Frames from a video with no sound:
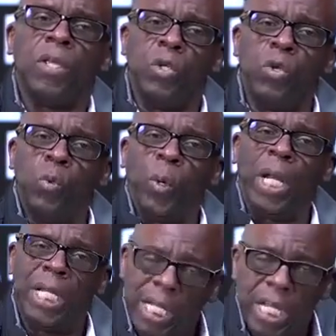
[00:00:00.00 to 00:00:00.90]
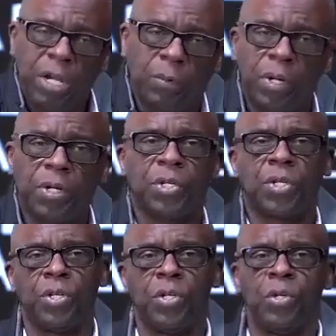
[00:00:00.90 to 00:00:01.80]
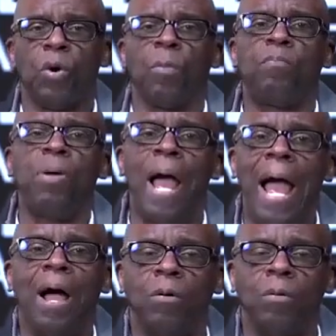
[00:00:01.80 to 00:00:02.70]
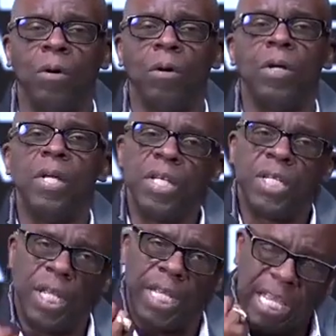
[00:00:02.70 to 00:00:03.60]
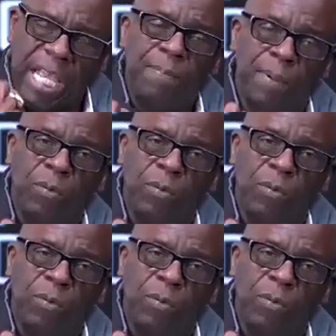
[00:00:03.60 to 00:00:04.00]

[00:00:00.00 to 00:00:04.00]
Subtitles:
you relinquish your power to keep it